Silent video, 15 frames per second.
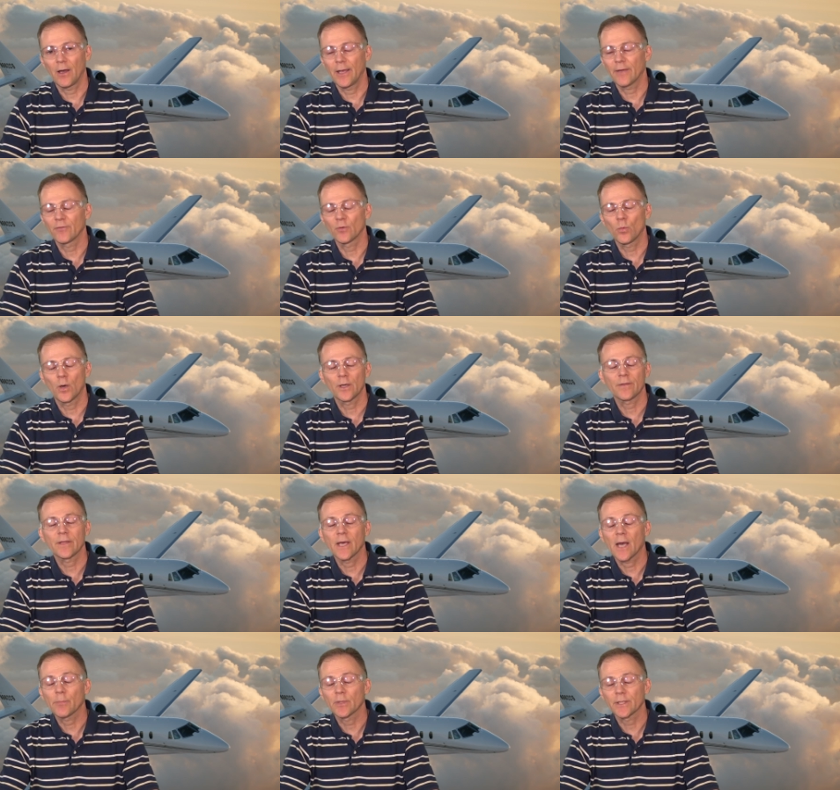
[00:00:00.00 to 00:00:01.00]
every one of
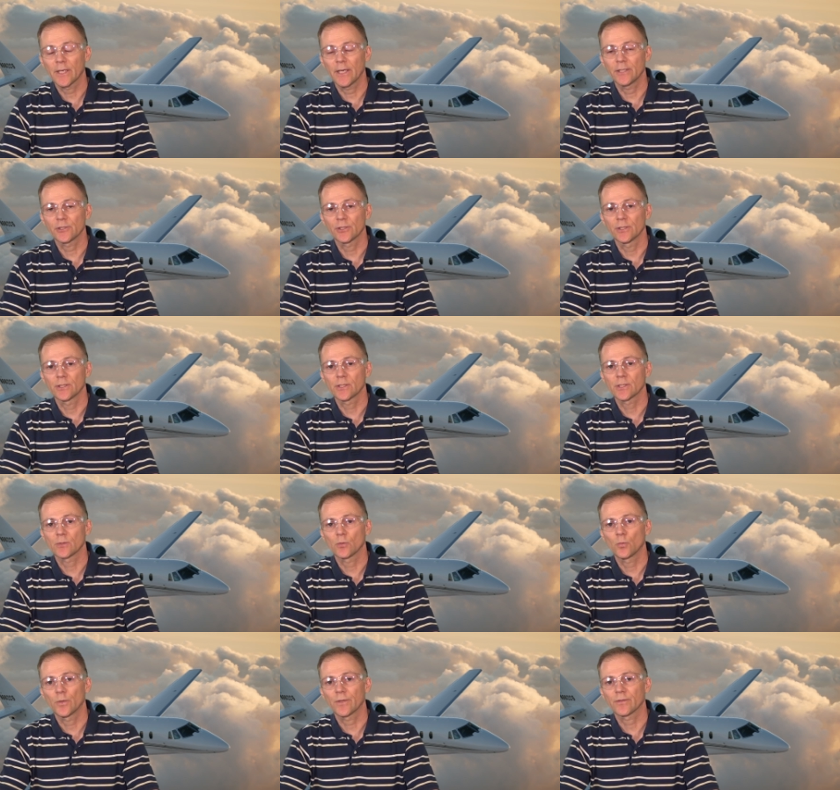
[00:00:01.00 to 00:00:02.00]
the applications
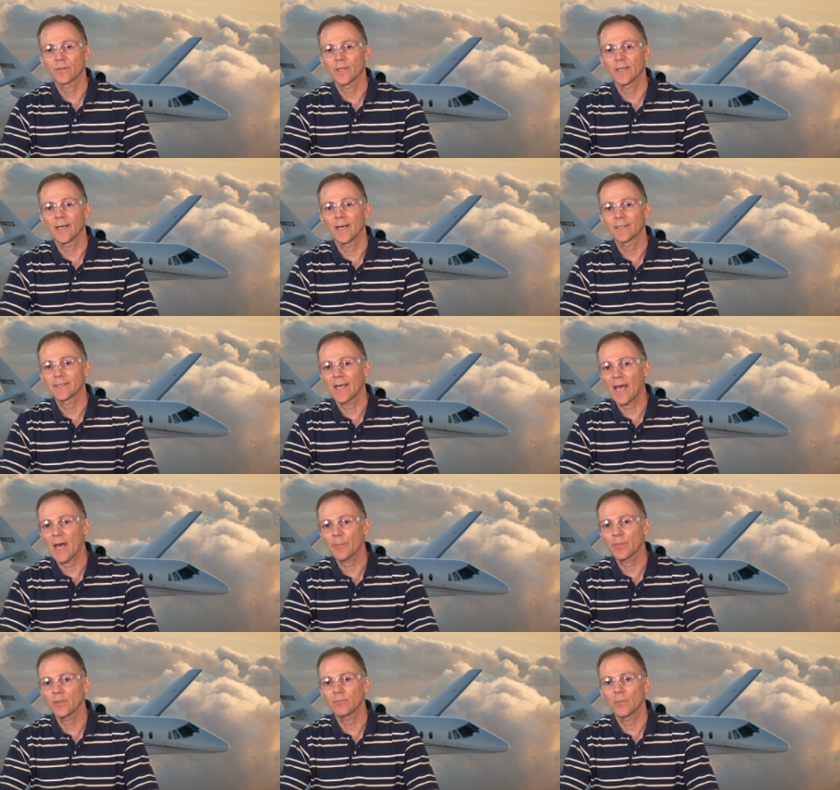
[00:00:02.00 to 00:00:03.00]
with a, a
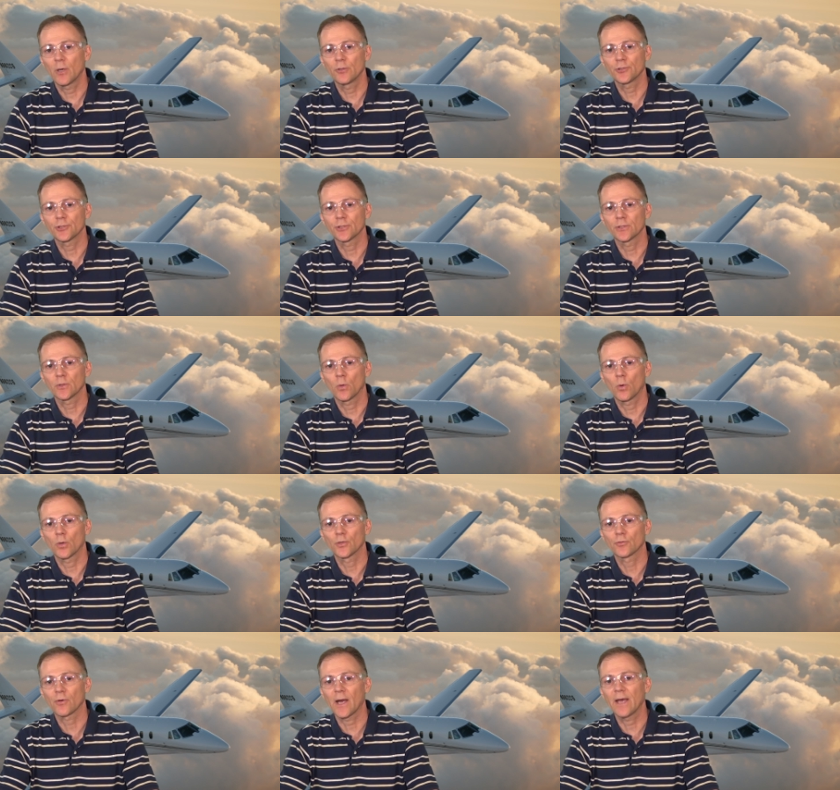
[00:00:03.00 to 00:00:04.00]
tapping motion
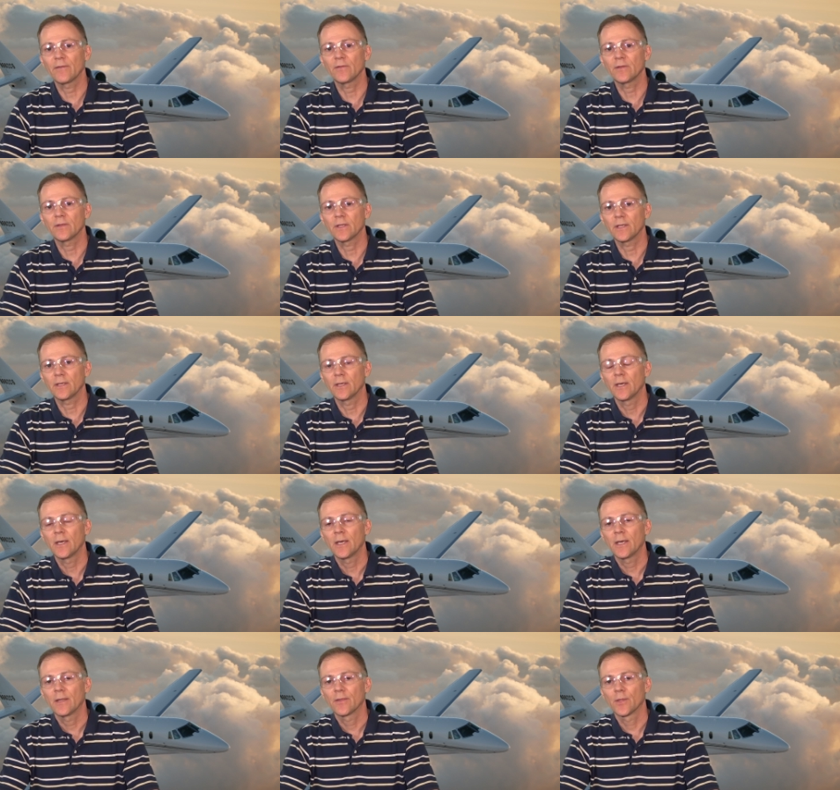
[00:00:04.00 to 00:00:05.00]
or driving the
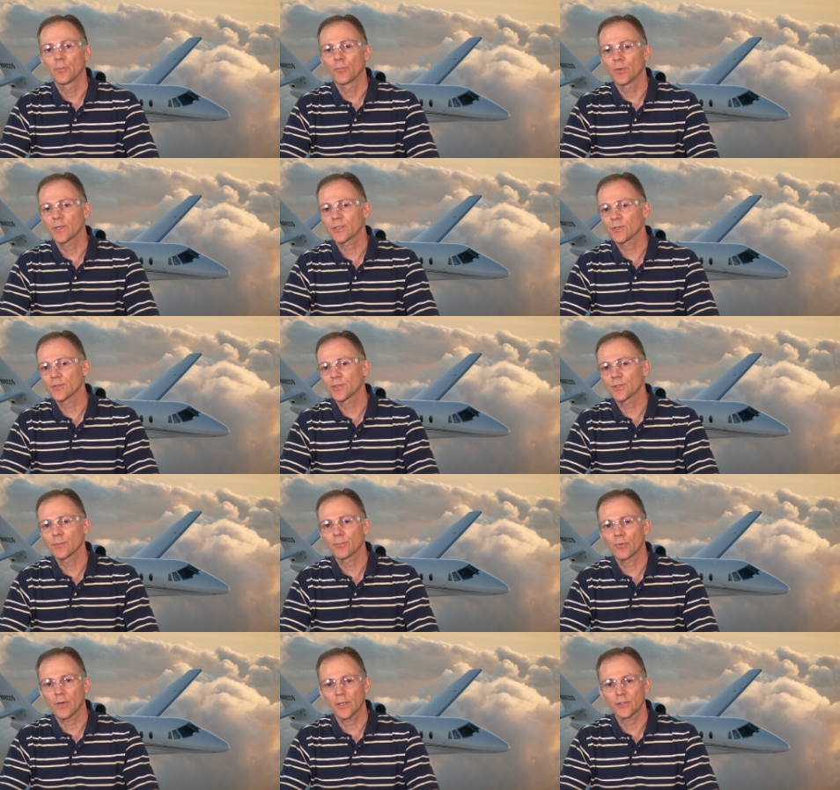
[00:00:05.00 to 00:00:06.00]
the bristles of the
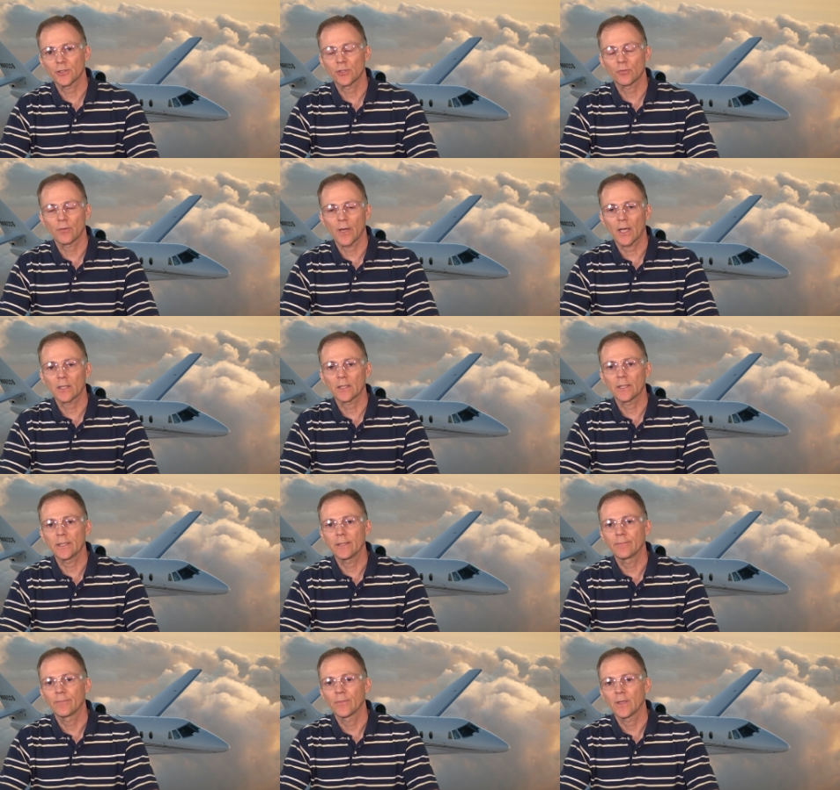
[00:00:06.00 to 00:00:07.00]
brush
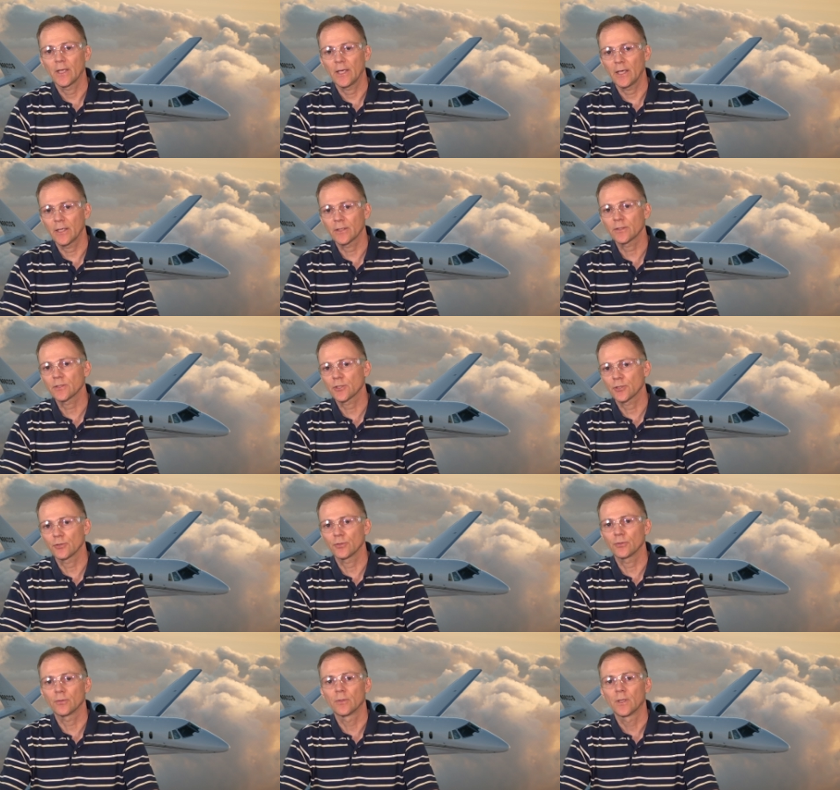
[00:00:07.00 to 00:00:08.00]
directly
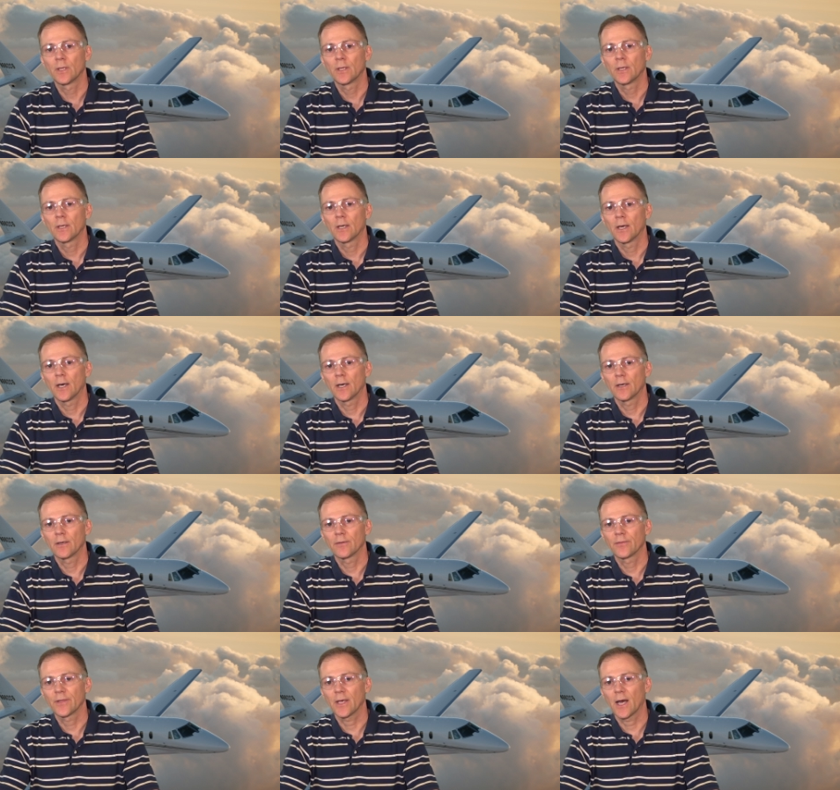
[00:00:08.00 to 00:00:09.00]
into
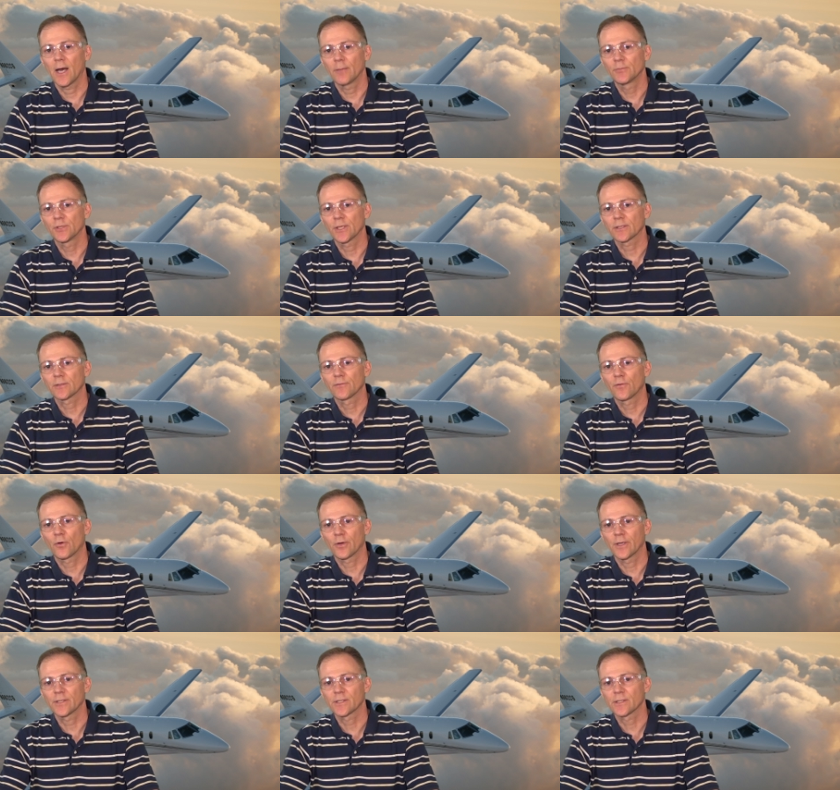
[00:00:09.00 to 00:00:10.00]
uh, the object
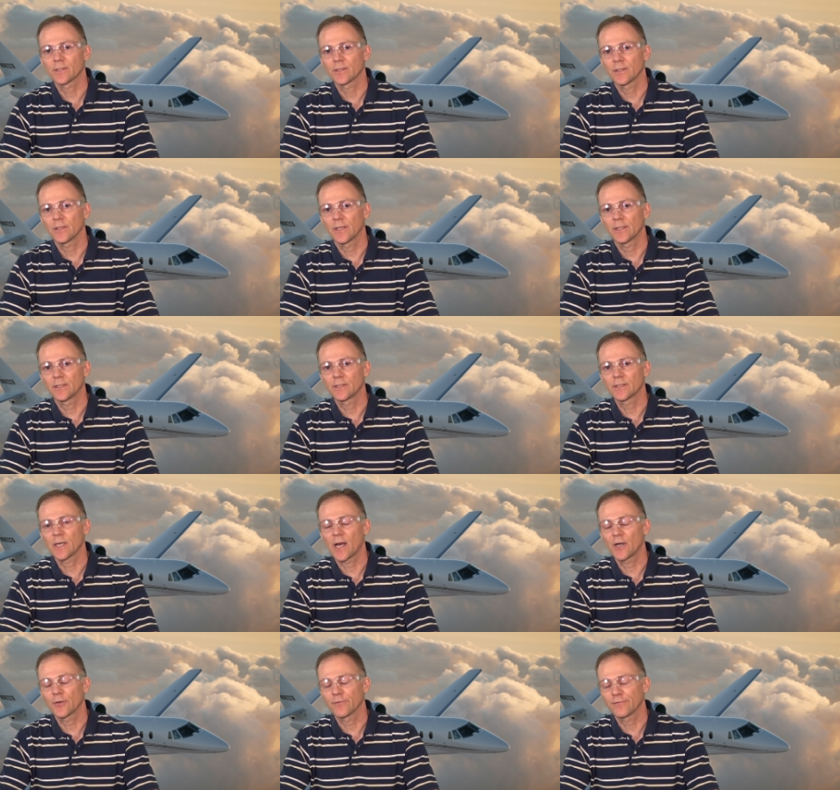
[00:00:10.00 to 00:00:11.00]
for its uh,
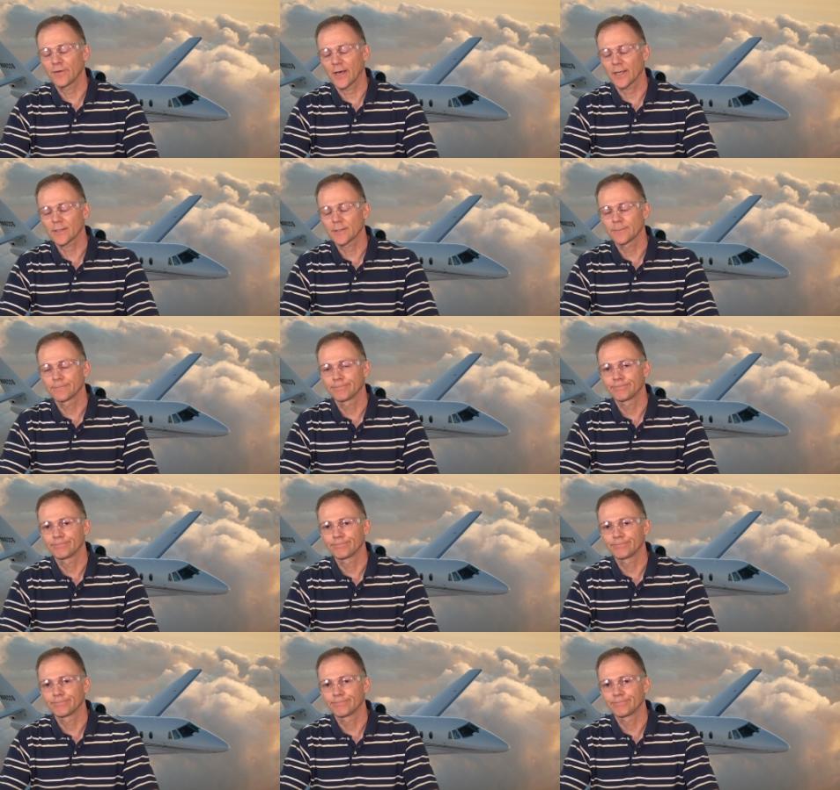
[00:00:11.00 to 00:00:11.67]
desired effect.